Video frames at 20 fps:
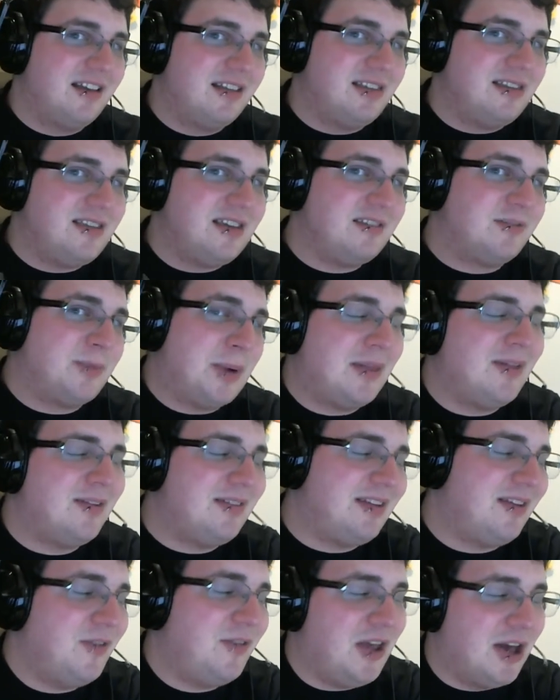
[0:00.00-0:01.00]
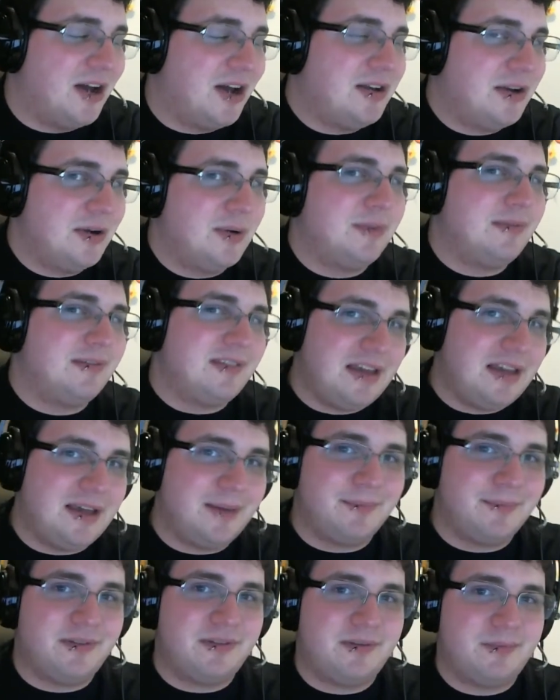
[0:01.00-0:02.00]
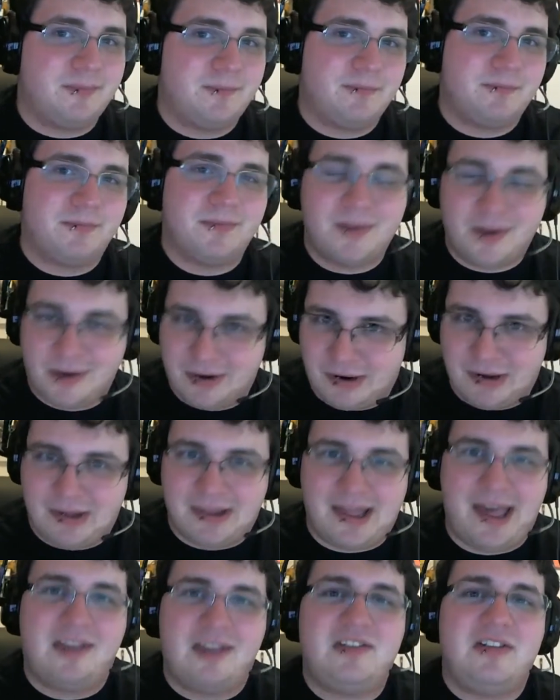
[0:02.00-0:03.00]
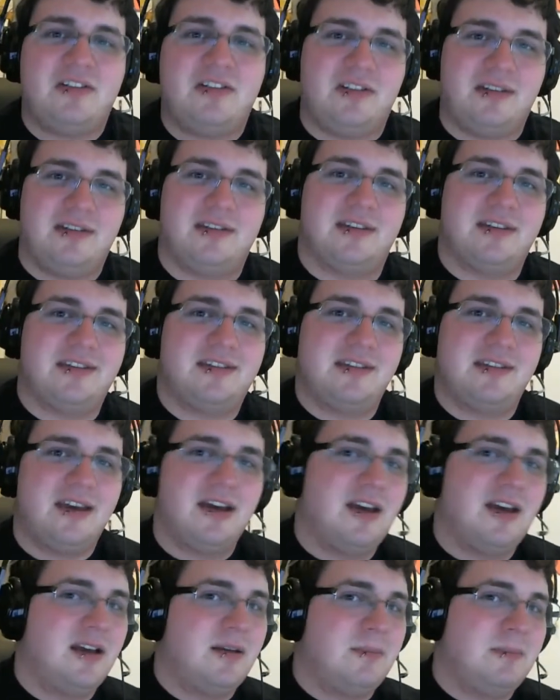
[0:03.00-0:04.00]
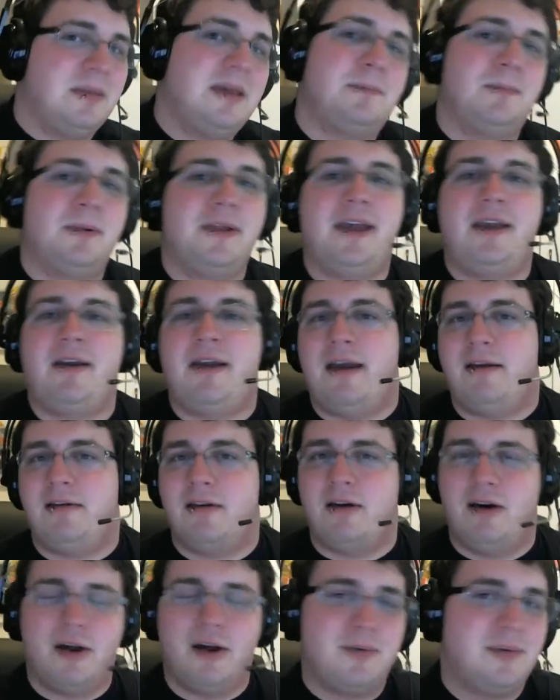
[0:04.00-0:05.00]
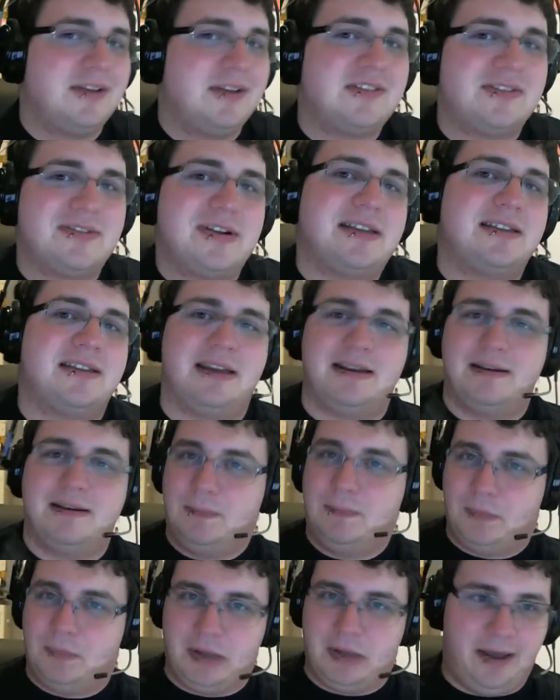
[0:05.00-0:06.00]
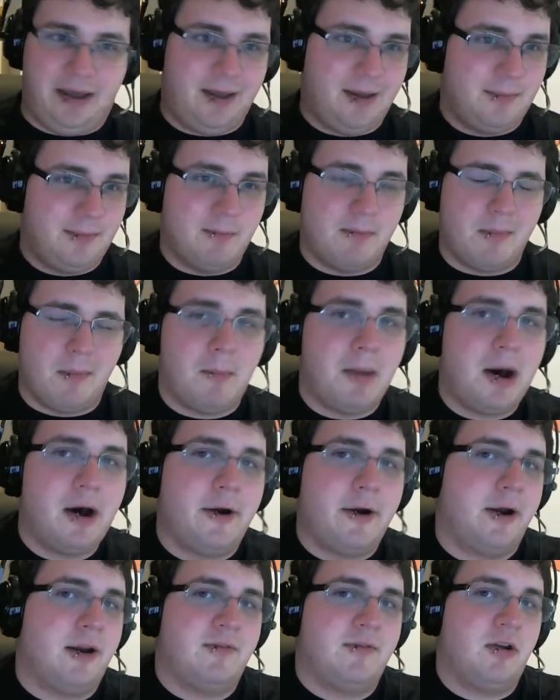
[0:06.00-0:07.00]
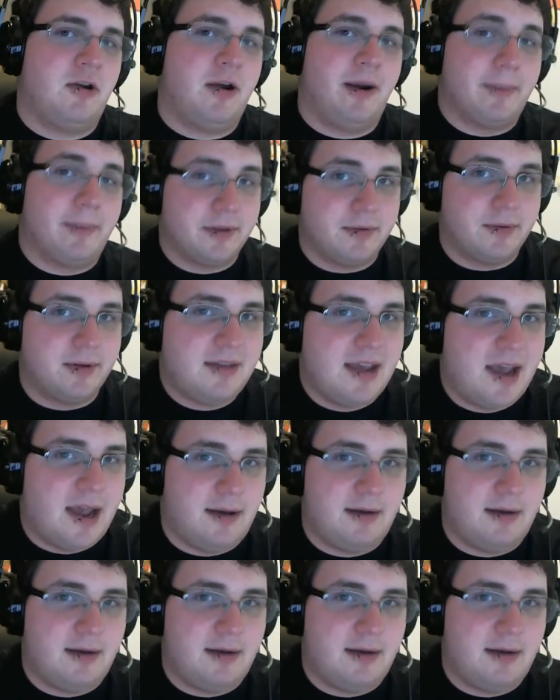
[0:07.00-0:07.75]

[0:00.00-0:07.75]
These relatively unknown teams are all Action Jesus. Meat Playground, Unrestricted, Marn if they're able to attend.